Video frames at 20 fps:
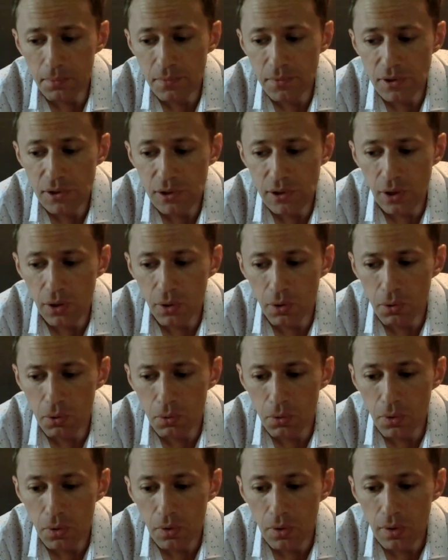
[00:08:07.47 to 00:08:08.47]

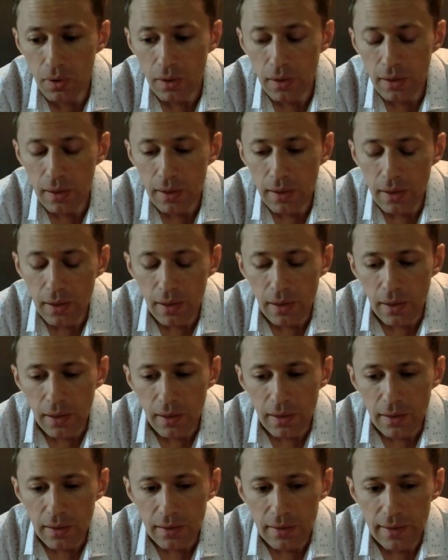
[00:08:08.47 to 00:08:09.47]
So
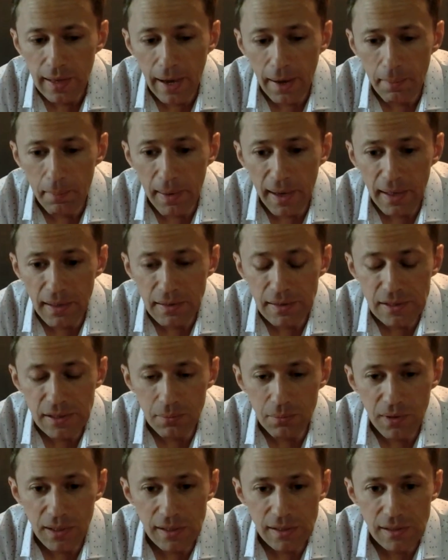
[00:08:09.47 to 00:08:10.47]
yeah, man, some
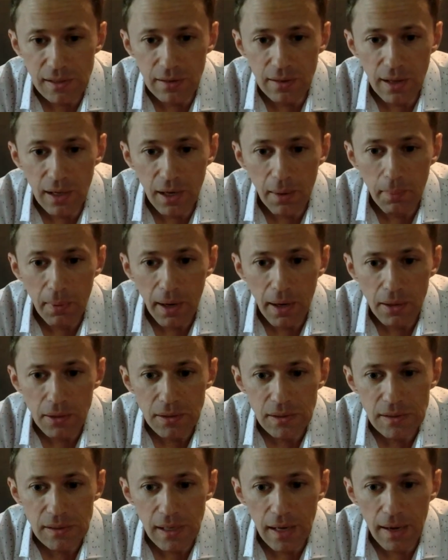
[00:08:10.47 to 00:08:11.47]
things to think
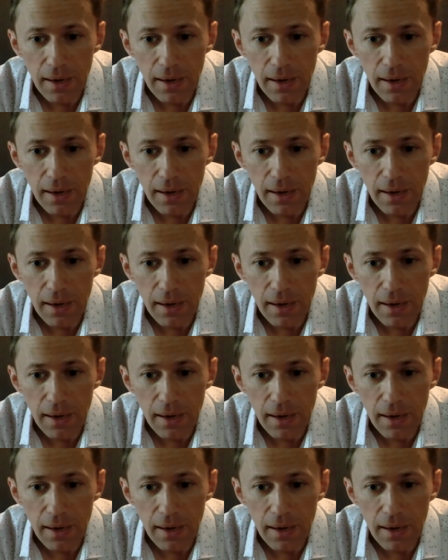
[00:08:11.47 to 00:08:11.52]
about.